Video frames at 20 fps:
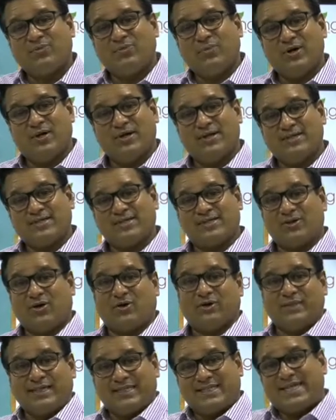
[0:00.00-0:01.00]
words
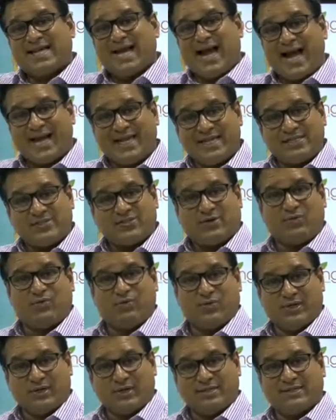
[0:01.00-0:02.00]
or these kinds of
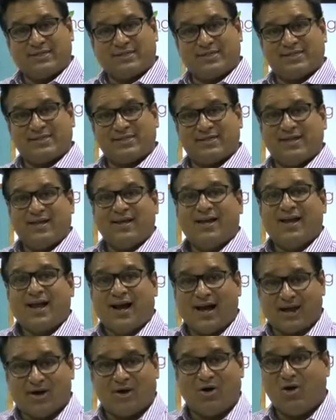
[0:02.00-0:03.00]
words
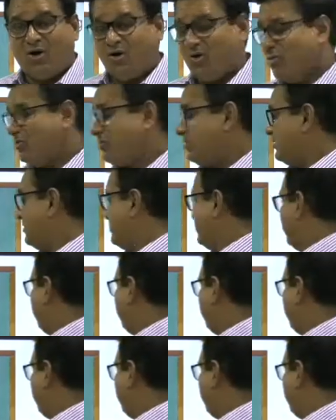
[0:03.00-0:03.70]
are called